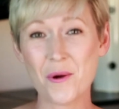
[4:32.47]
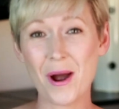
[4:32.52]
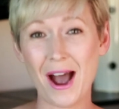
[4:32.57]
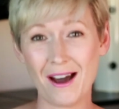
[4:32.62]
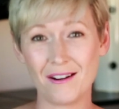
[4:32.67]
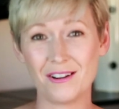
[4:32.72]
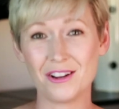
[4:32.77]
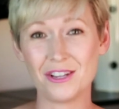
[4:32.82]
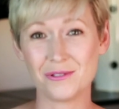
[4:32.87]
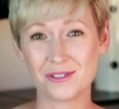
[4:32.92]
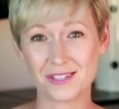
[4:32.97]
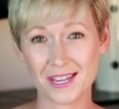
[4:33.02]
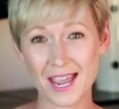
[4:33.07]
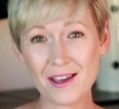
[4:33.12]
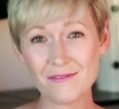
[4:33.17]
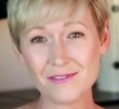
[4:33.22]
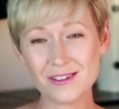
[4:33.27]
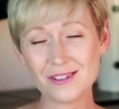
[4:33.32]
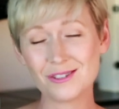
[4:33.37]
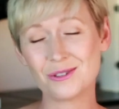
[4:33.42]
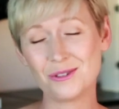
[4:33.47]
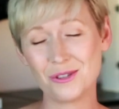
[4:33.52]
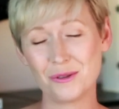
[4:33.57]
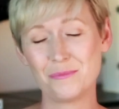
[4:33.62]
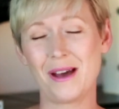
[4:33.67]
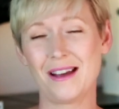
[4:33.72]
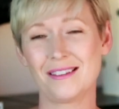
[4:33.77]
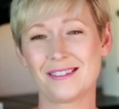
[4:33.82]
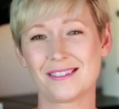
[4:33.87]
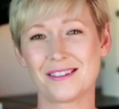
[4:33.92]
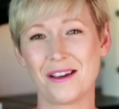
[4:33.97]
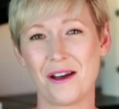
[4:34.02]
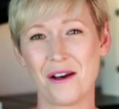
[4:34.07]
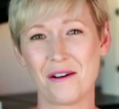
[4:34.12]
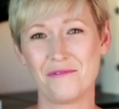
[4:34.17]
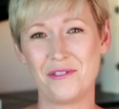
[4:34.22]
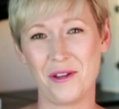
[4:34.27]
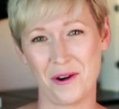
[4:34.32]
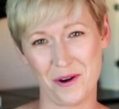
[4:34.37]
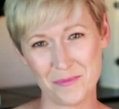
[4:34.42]
how to use Canvas to the best
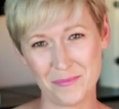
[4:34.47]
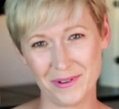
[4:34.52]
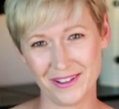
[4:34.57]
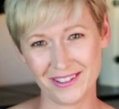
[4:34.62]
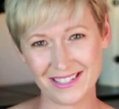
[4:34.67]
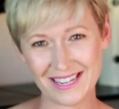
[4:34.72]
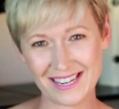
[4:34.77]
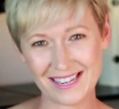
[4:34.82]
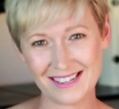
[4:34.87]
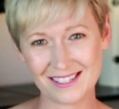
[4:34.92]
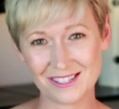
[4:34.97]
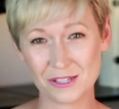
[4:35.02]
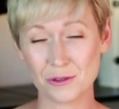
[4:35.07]
of their abilities,